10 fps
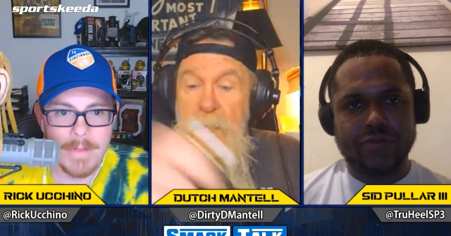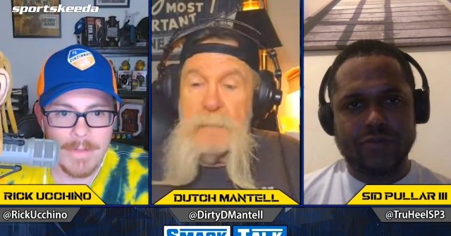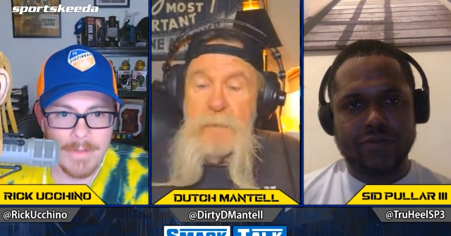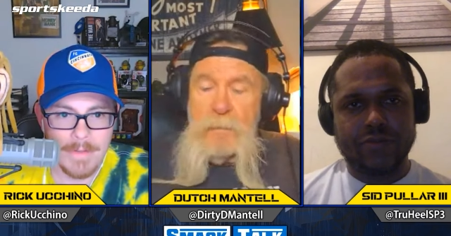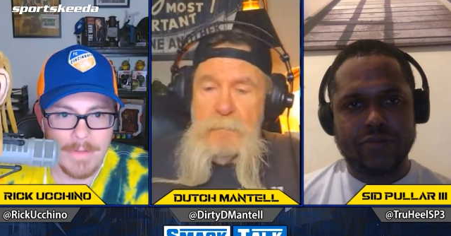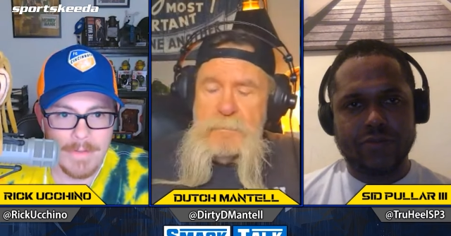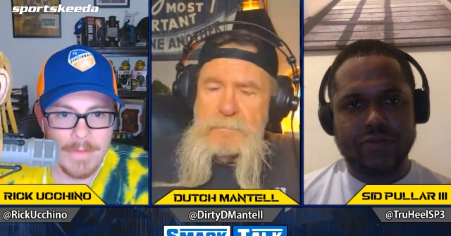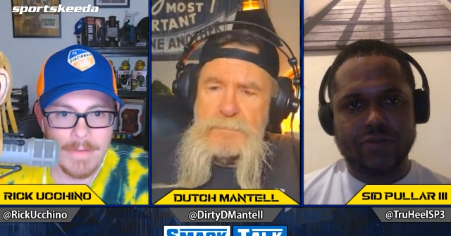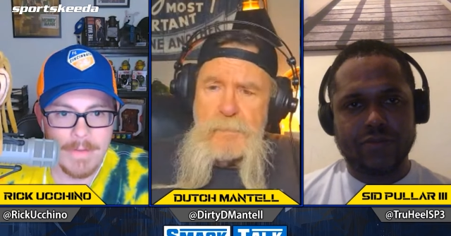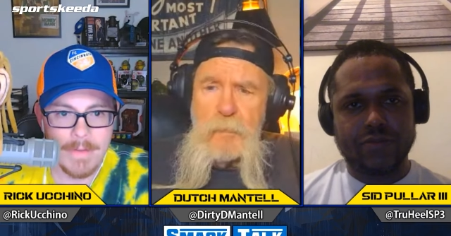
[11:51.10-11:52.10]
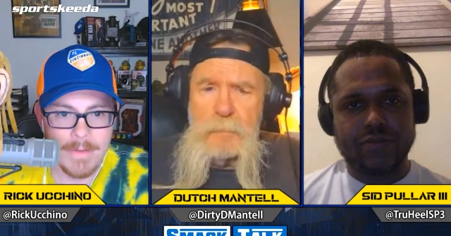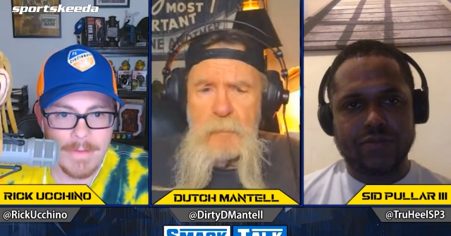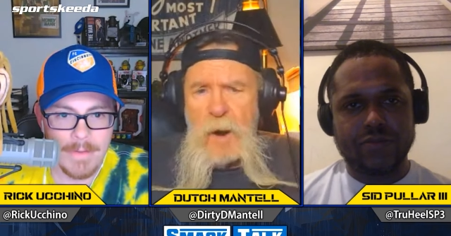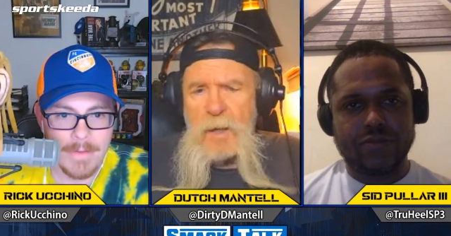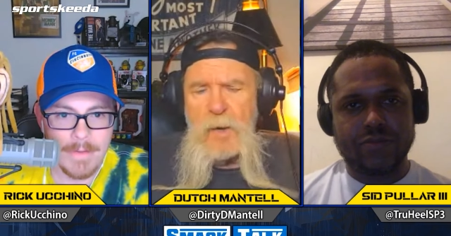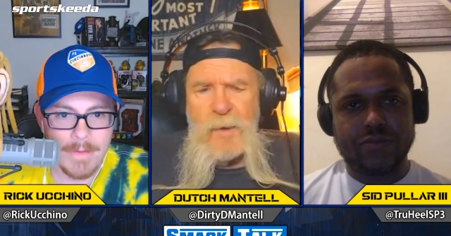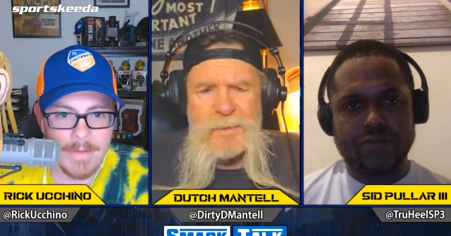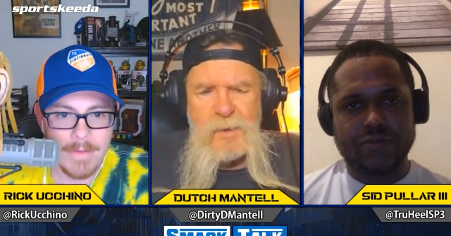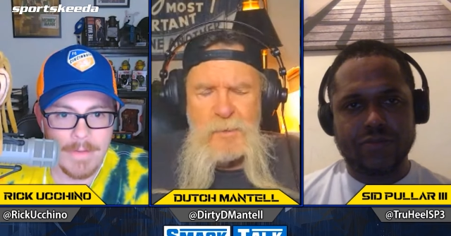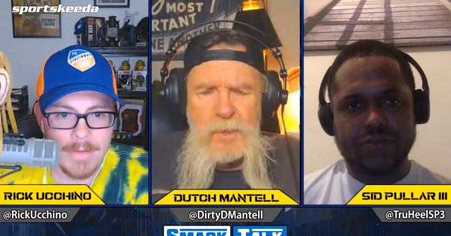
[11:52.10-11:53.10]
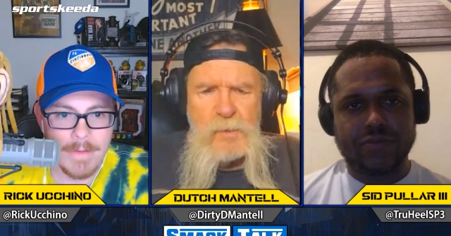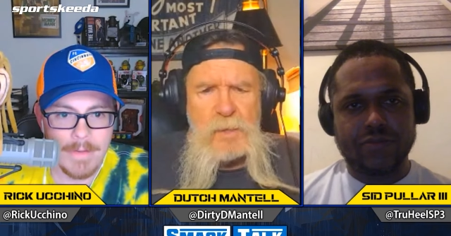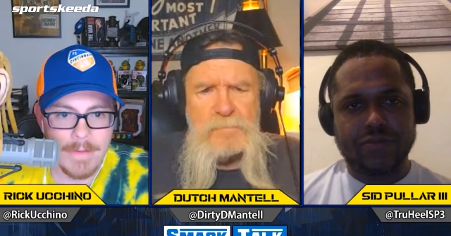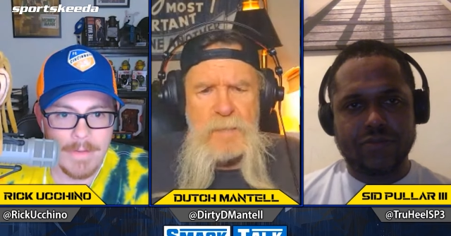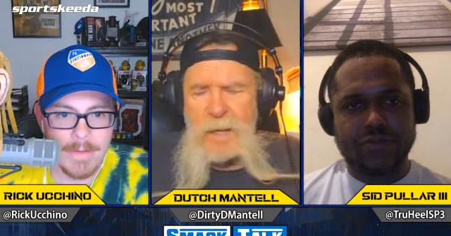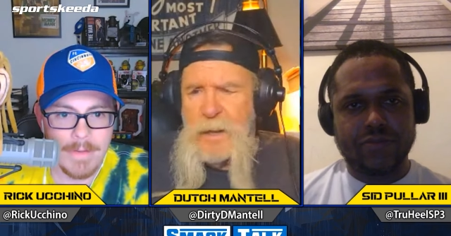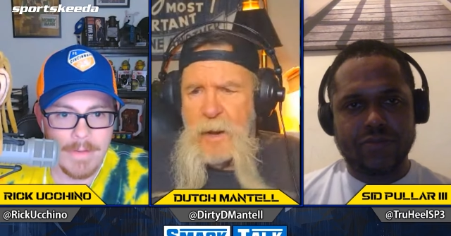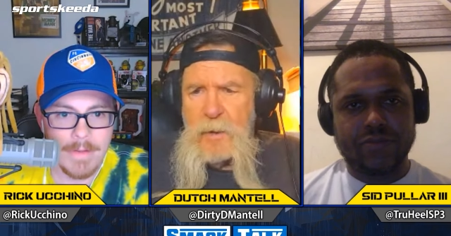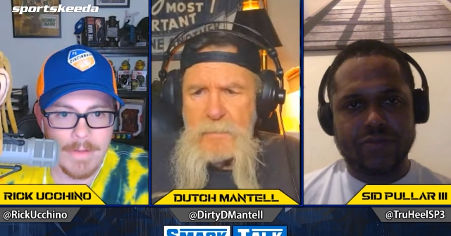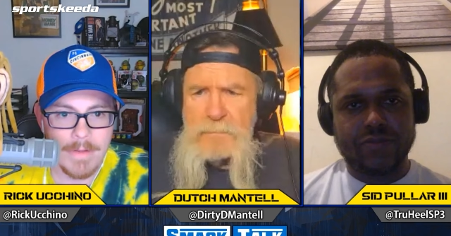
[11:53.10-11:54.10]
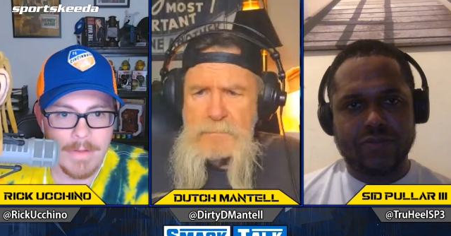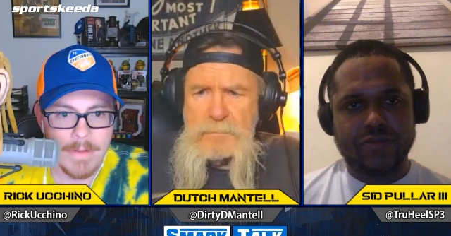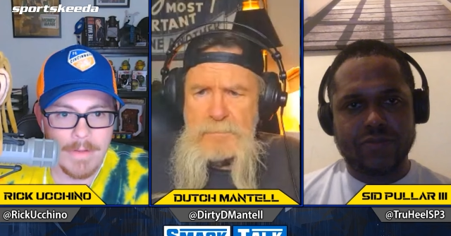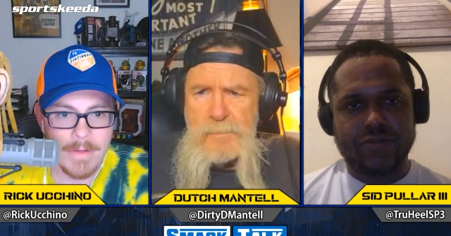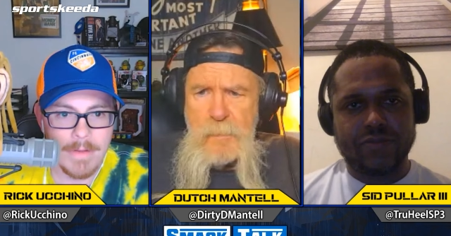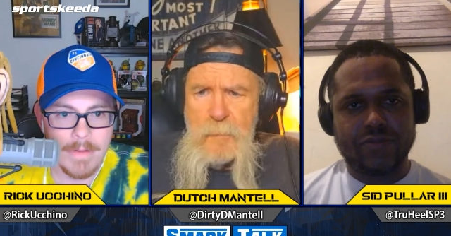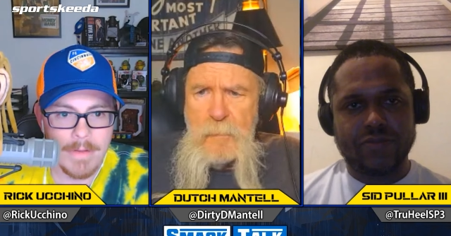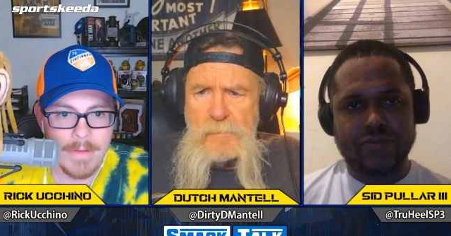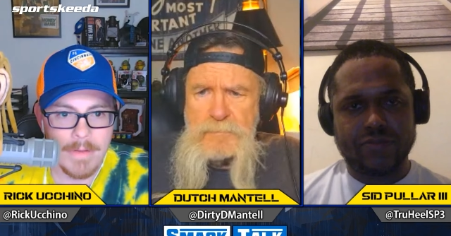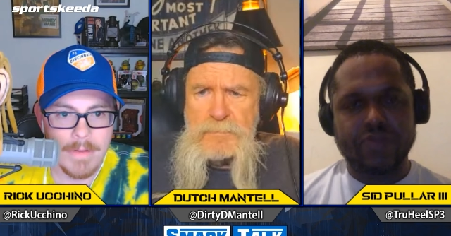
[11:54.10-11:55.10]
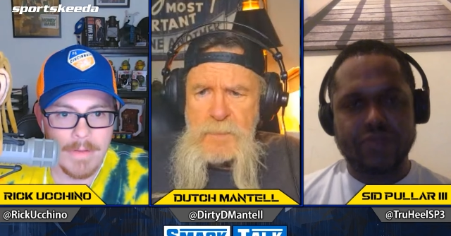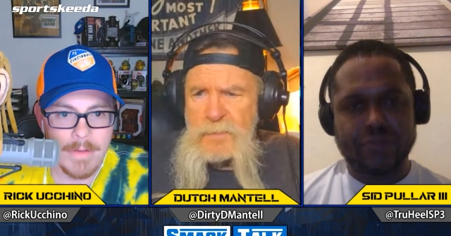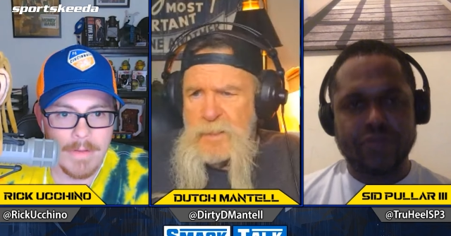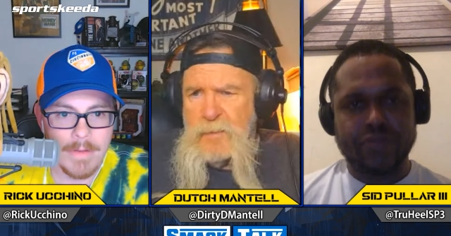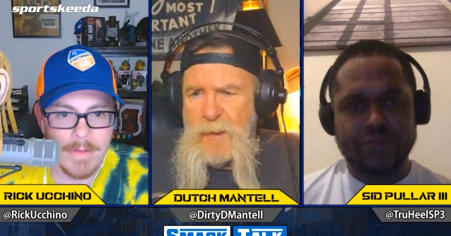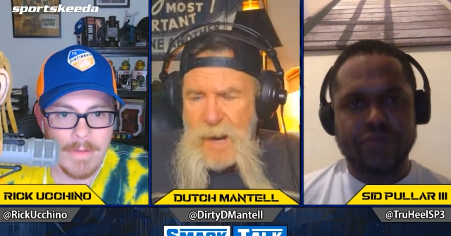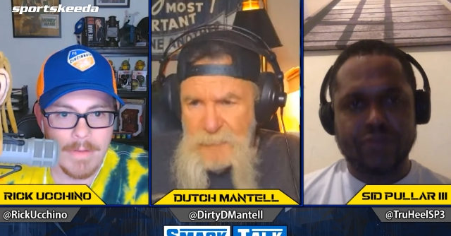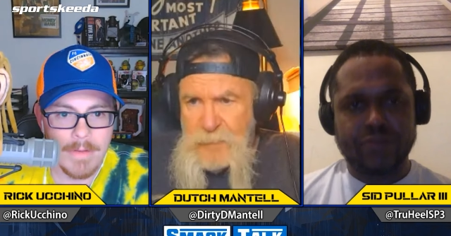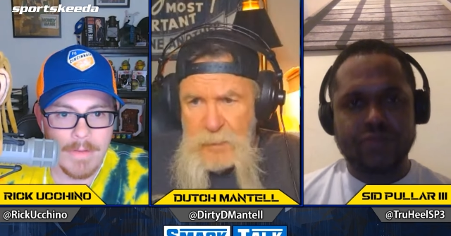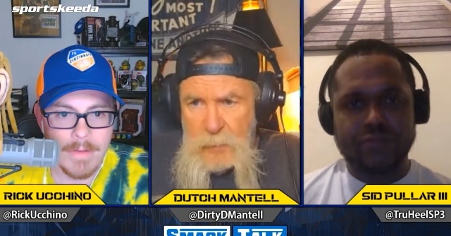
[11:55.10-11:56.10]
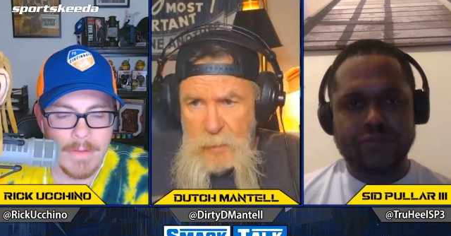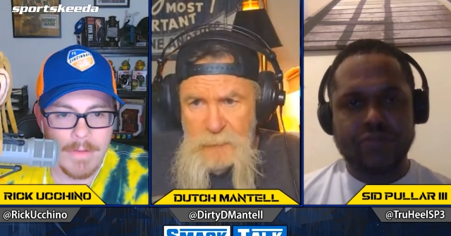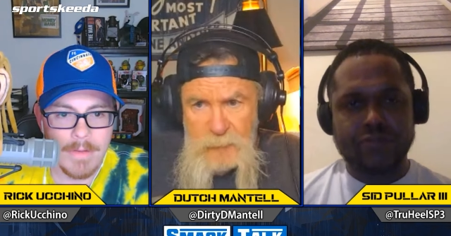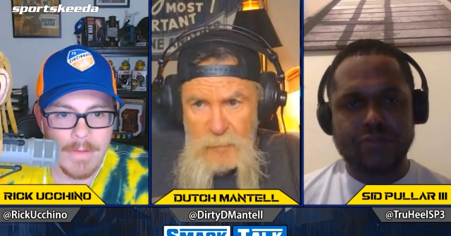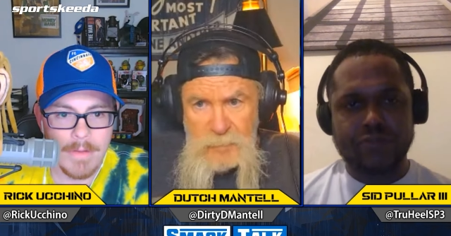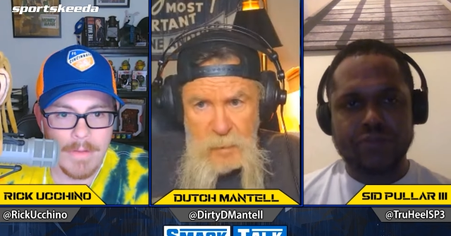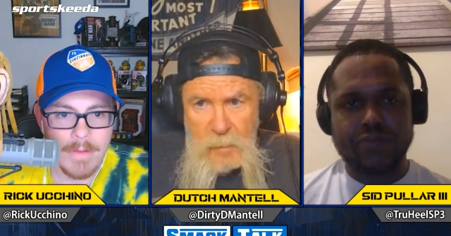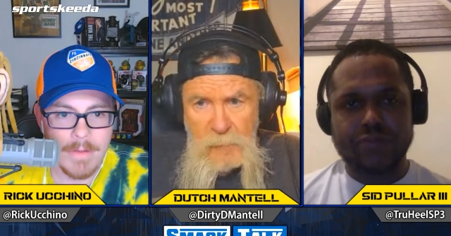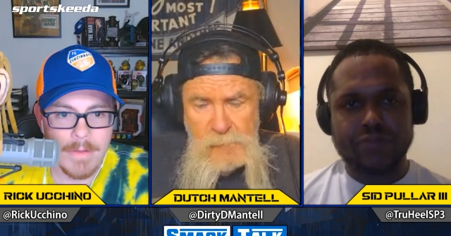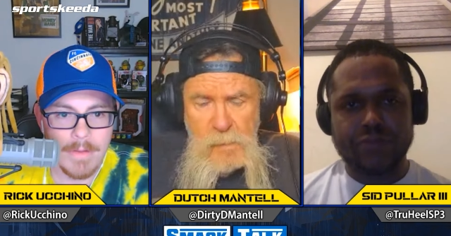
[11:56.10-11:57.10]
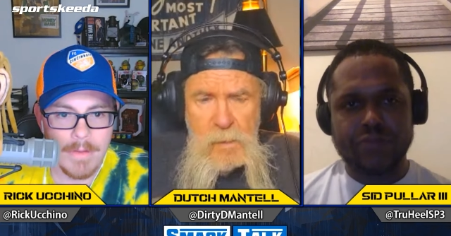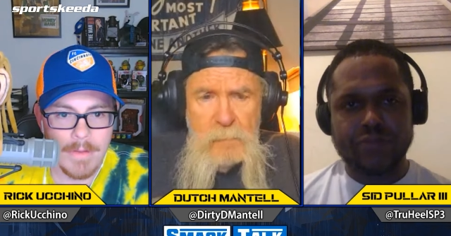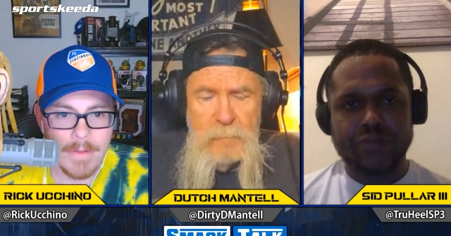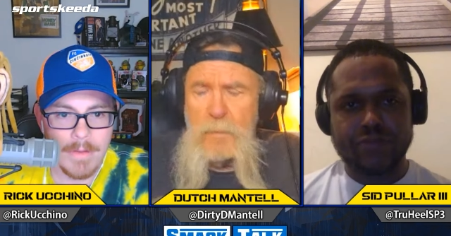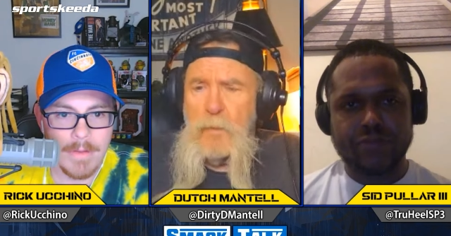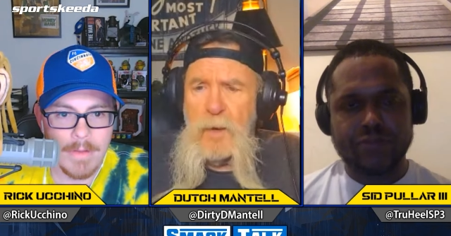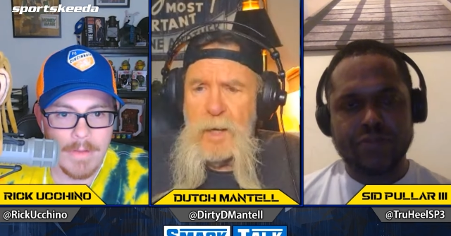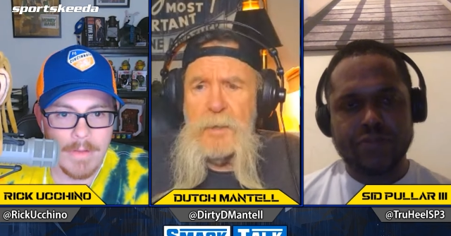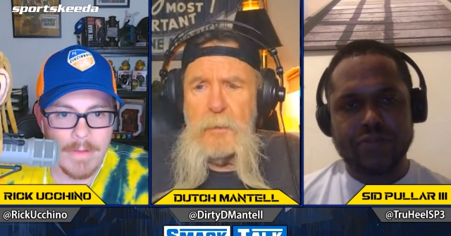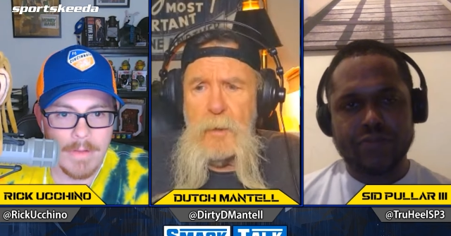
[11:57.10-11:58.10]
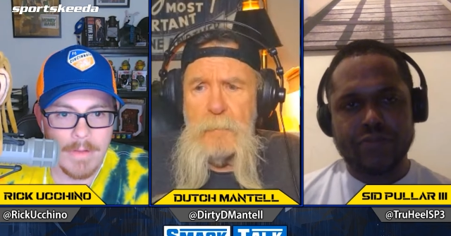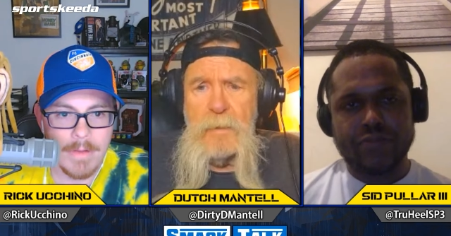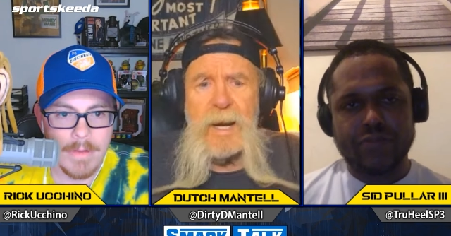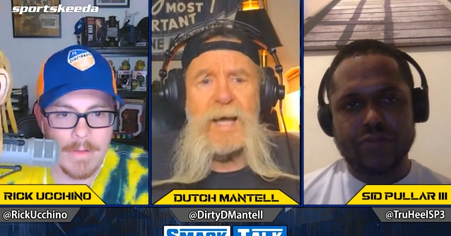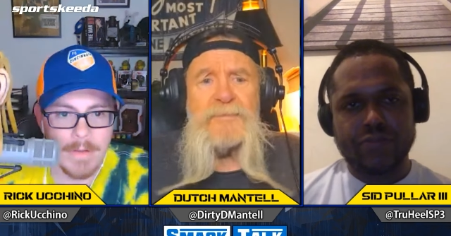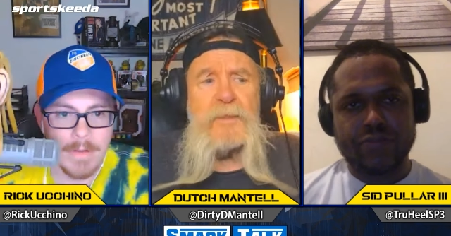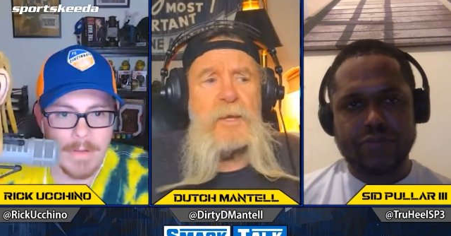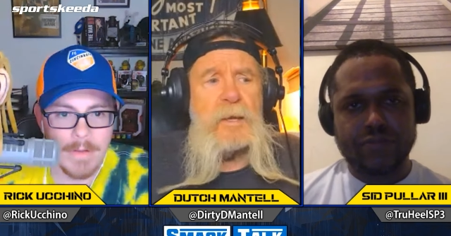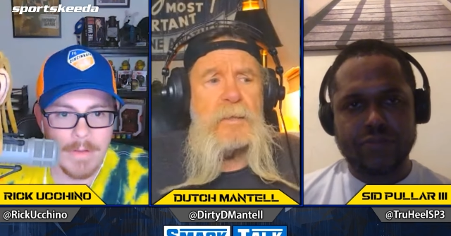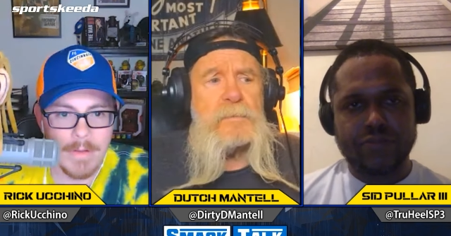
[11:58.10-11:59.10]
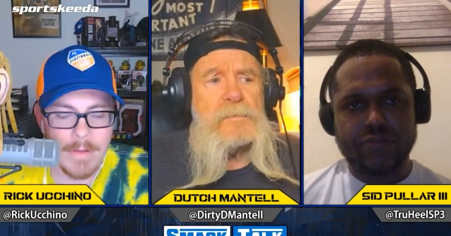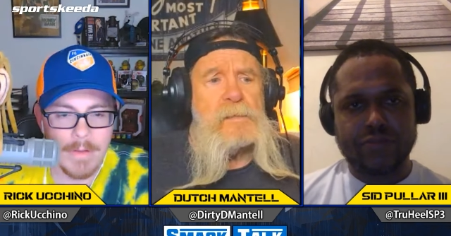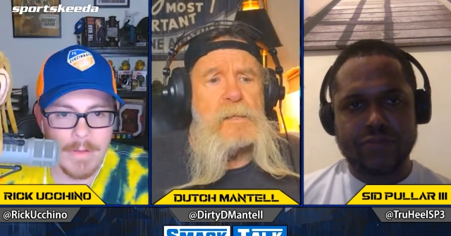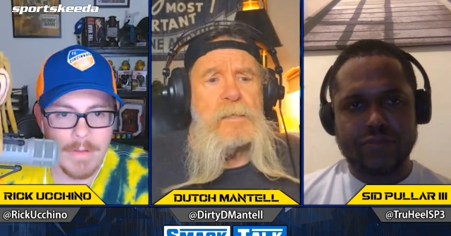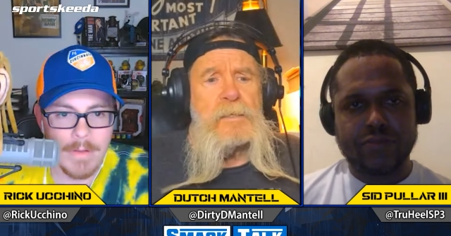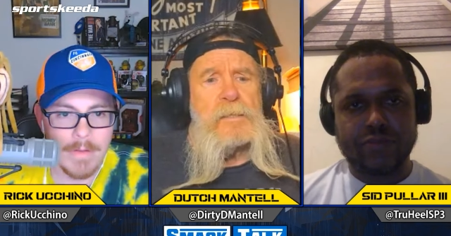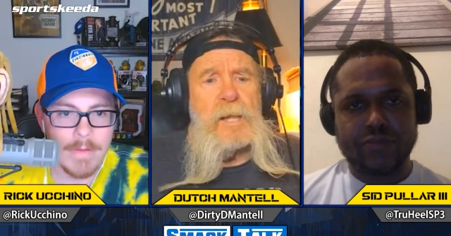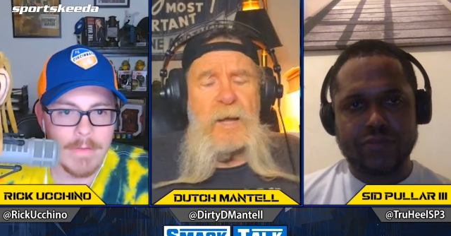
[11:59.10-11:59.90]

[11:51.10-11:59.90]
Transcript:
Speaker 1: But would Brock go out there and do it? I doubt it. Because he don't have to do it, first of all. But would he do it? But I think, I